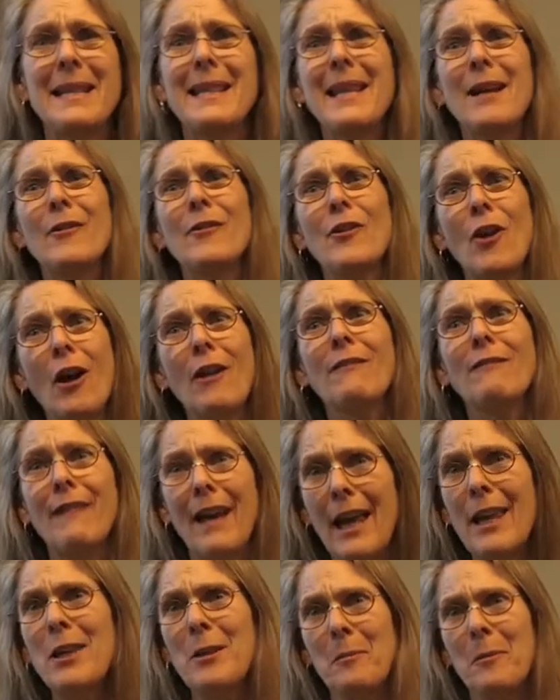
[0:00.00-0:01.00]
mean they're not
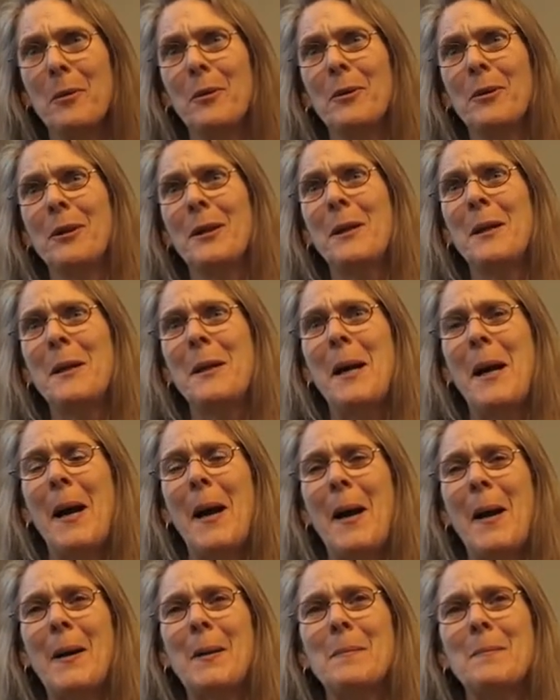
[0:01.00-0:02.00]
valuable.
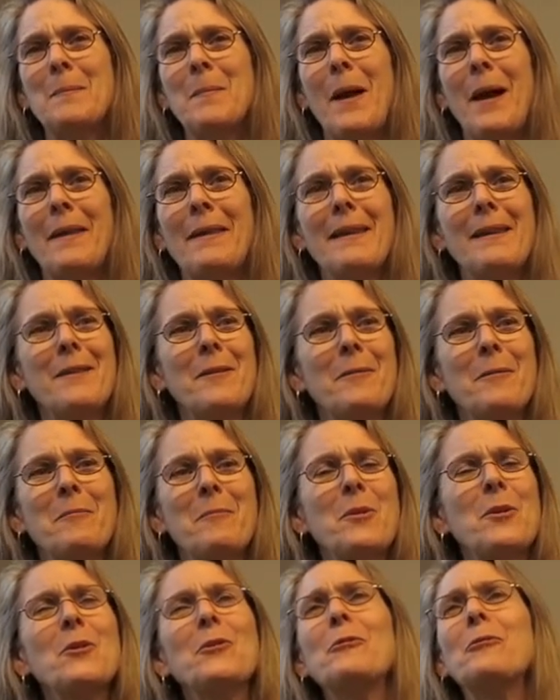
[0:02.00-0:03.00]
I think there
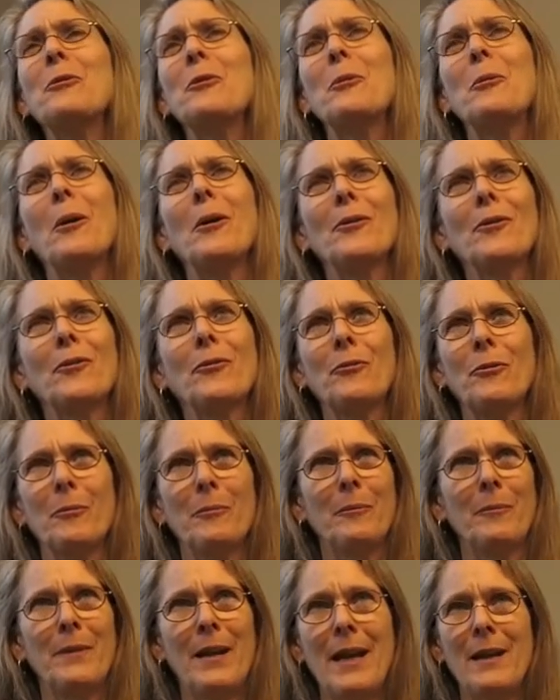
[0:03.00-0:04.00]
were beautiful quotes
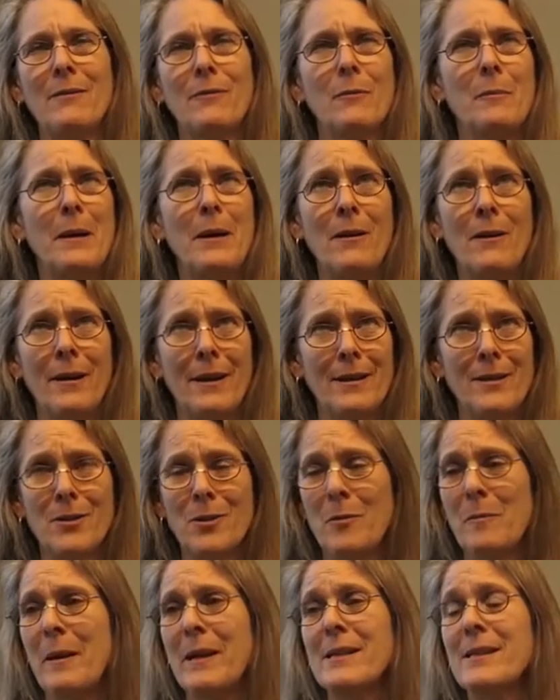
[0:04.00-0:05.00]
from Native
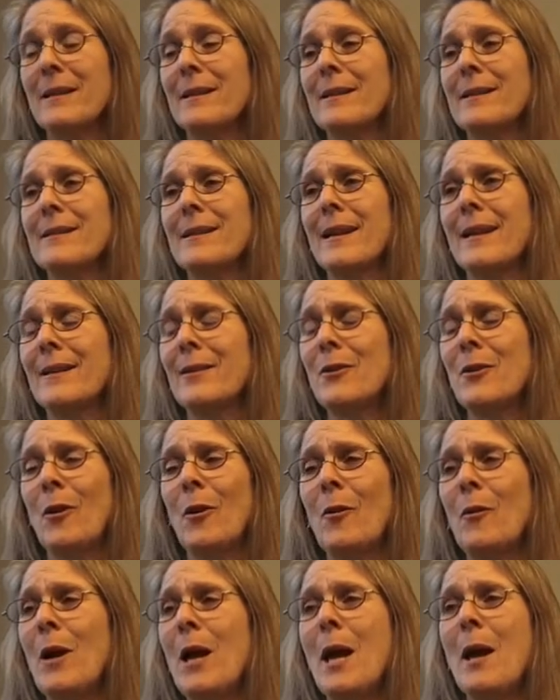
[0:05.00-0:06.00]
Americans who basically said, you
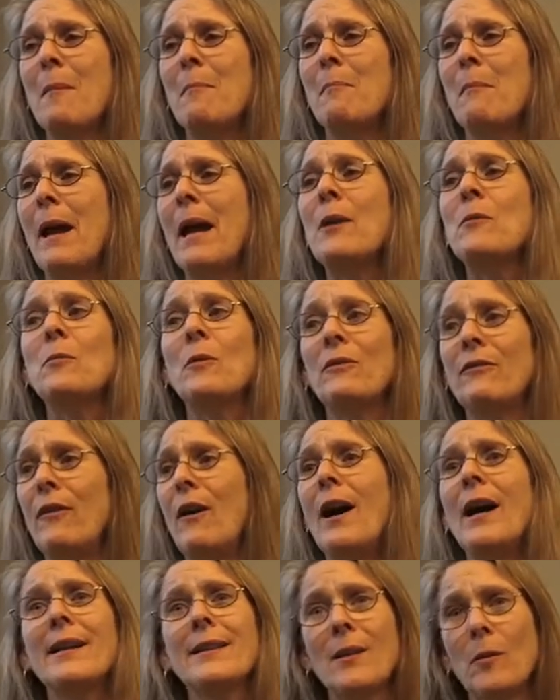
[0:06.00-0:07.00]
know, man will
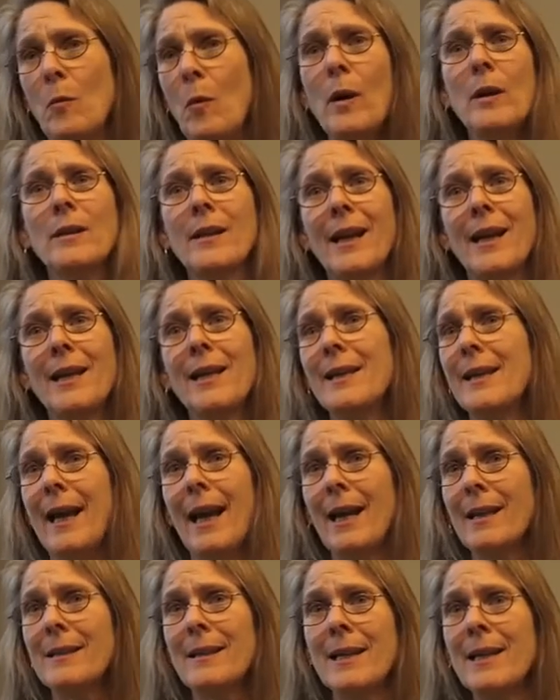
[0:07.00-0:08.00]
find that one day he
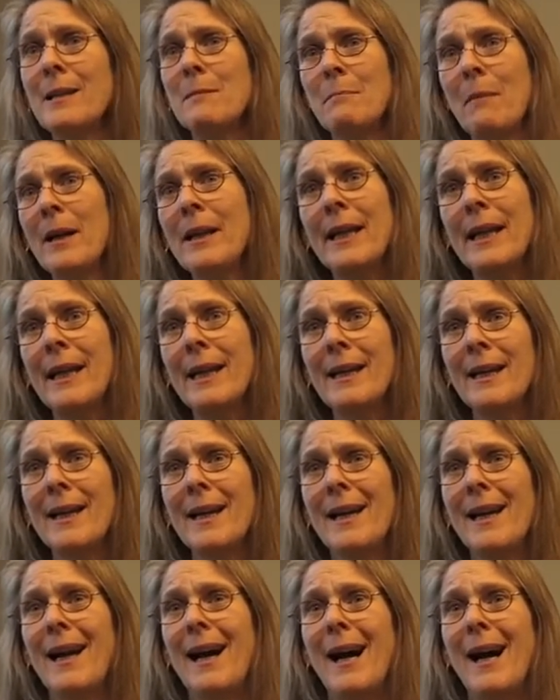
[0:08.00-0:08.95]
can't eat money.